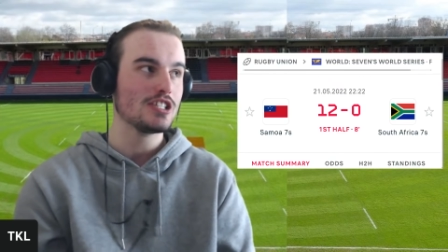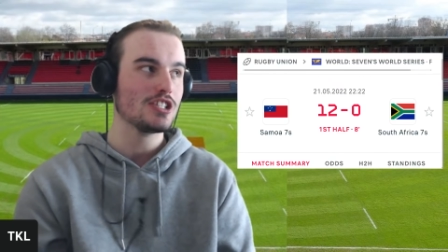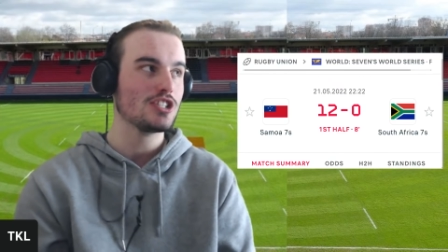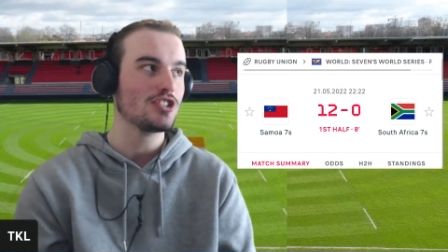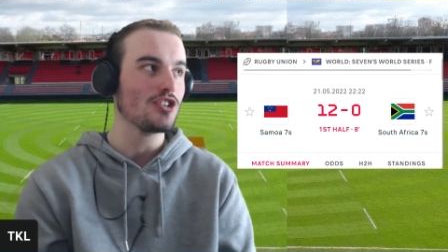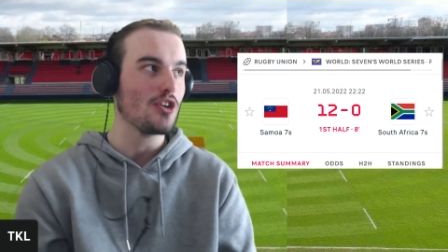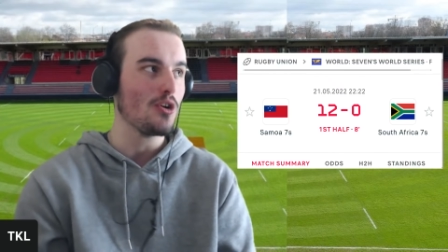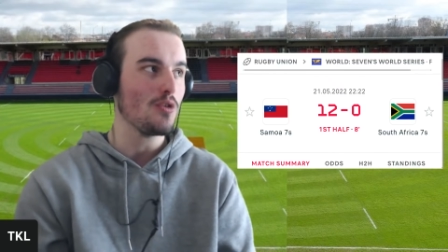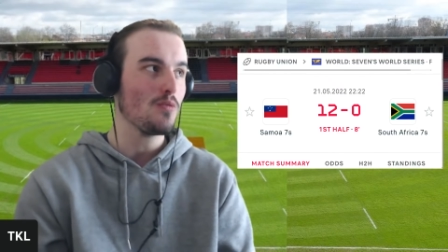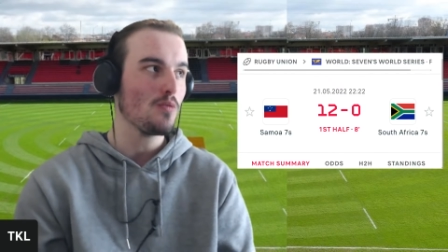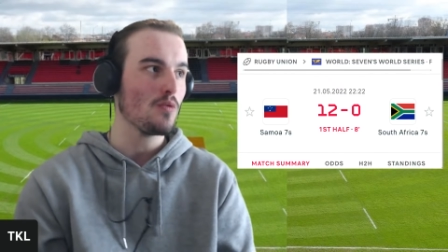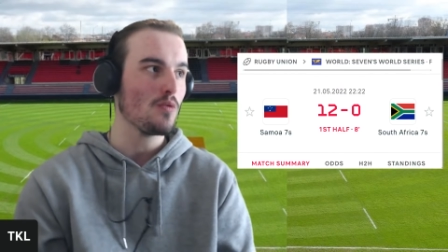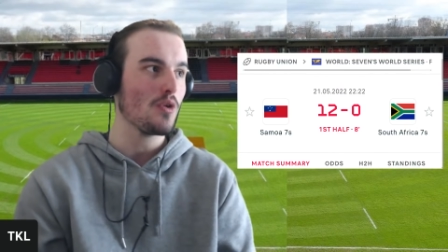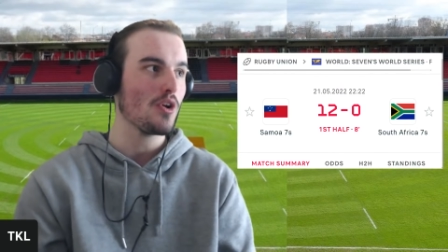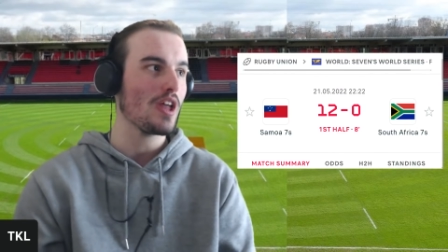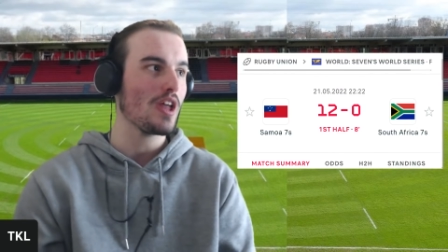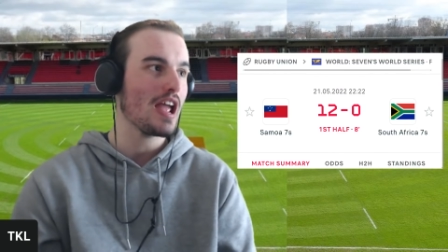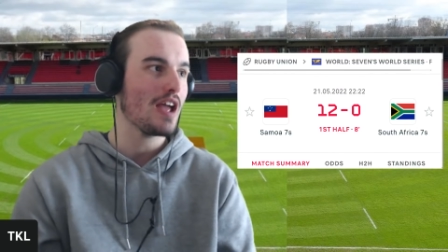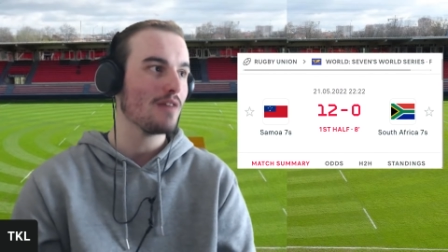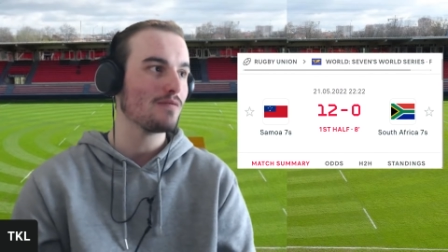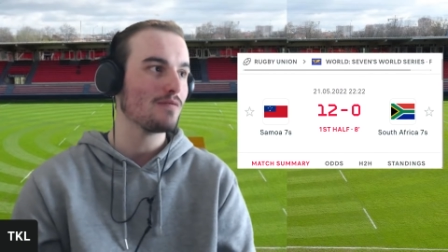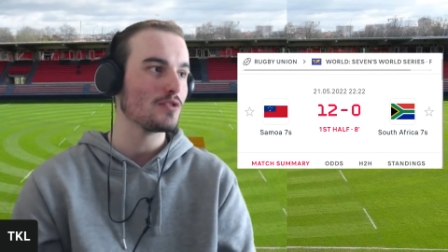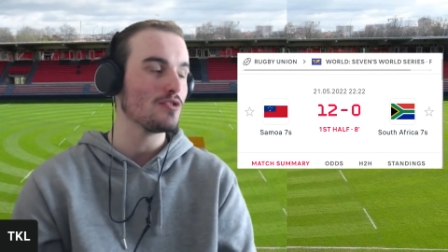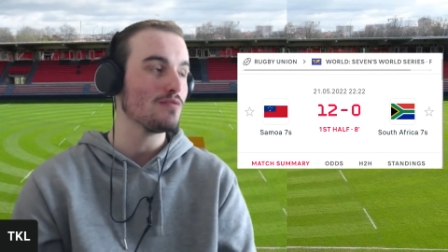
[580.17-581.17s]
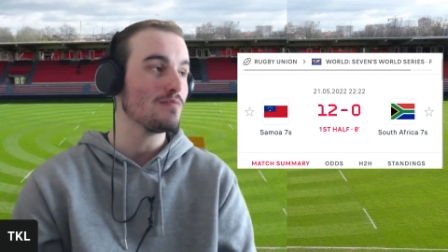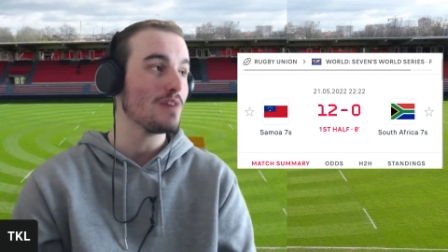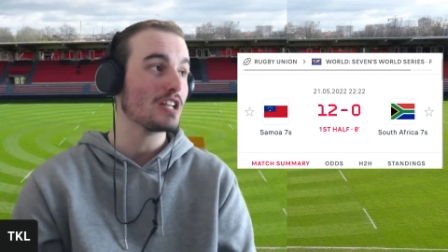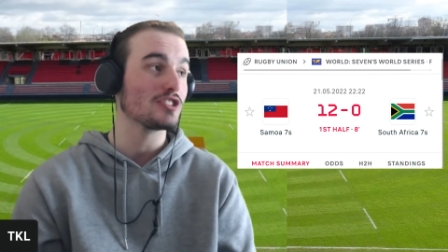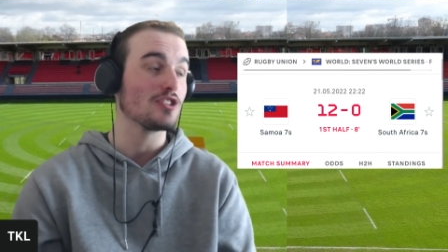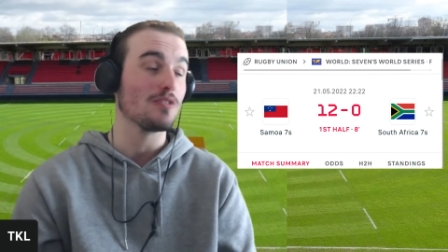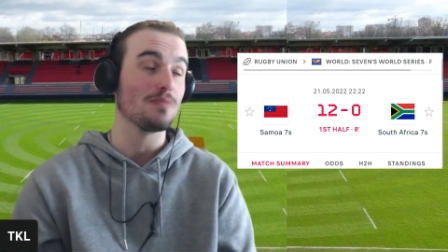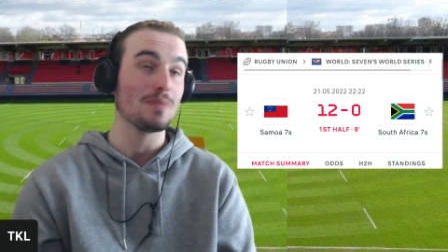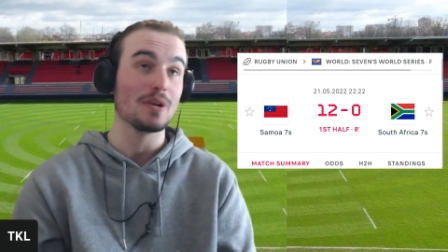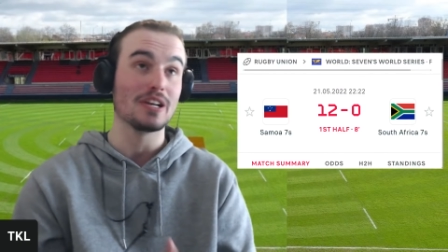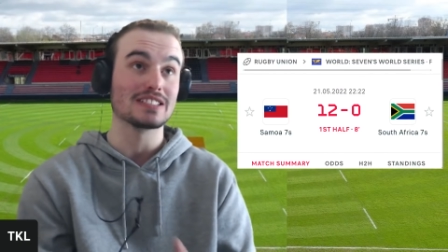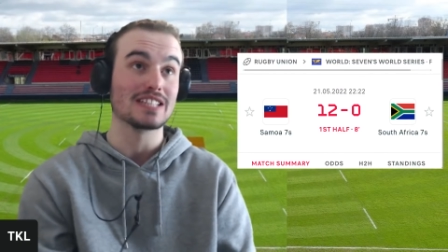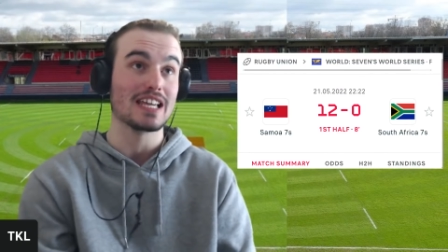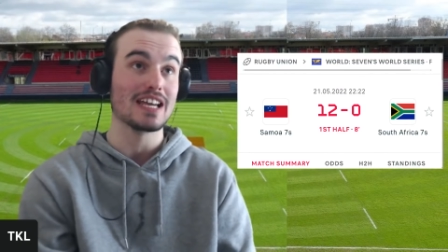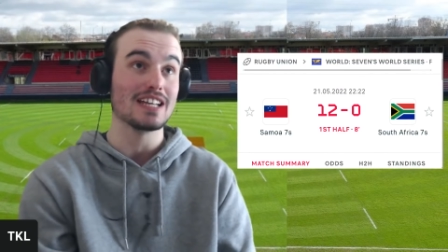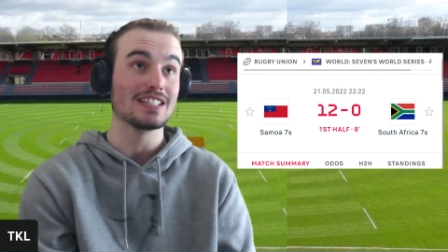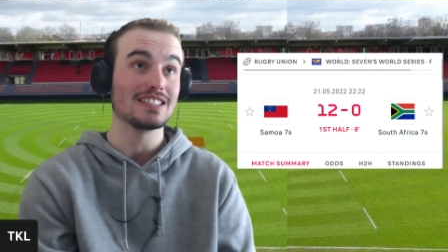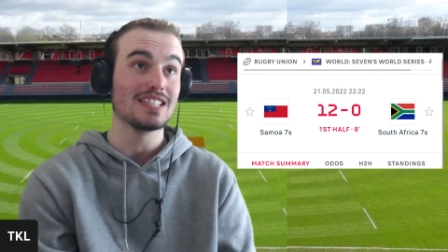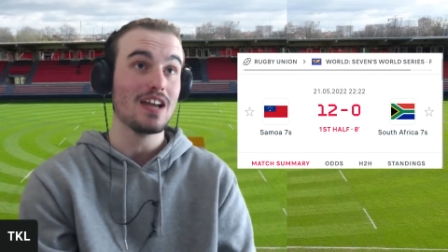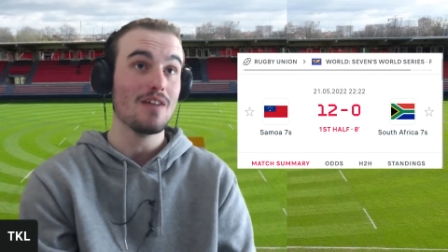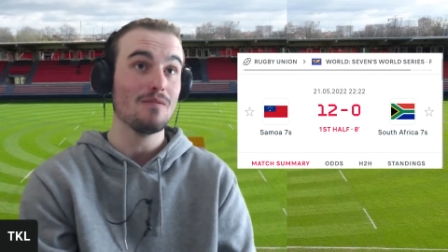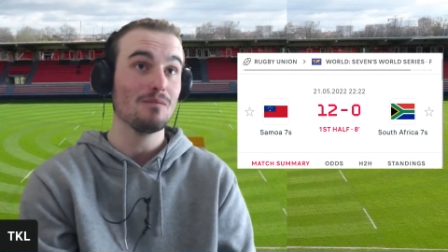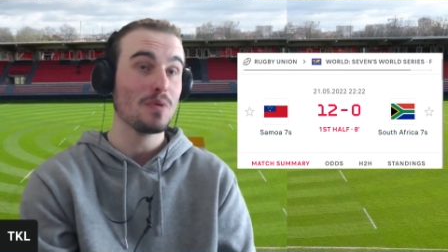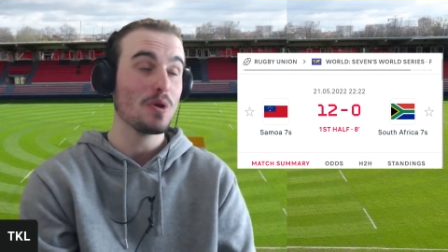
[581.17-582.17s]
don't want to have too much of, but it's
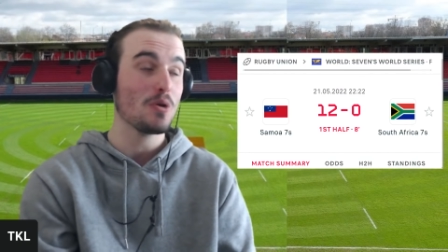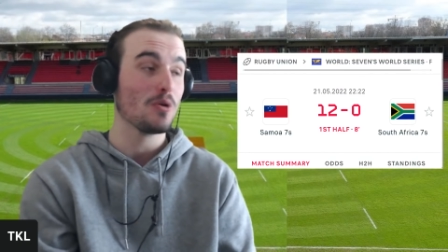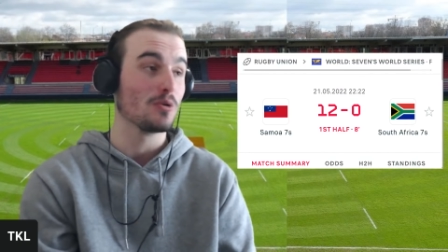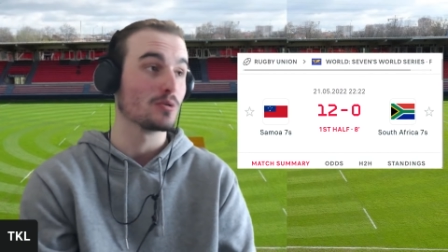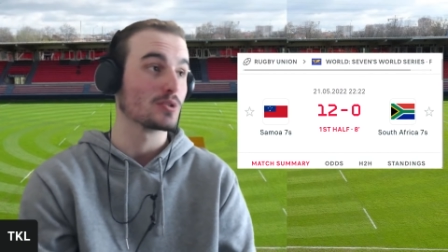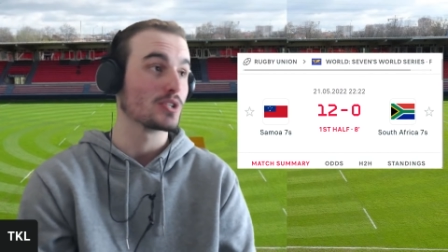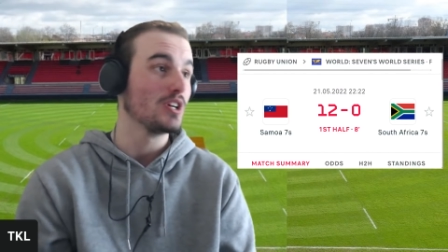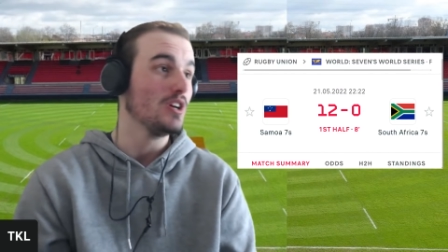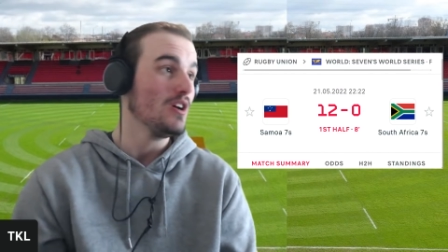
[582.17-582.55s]
kicked downfield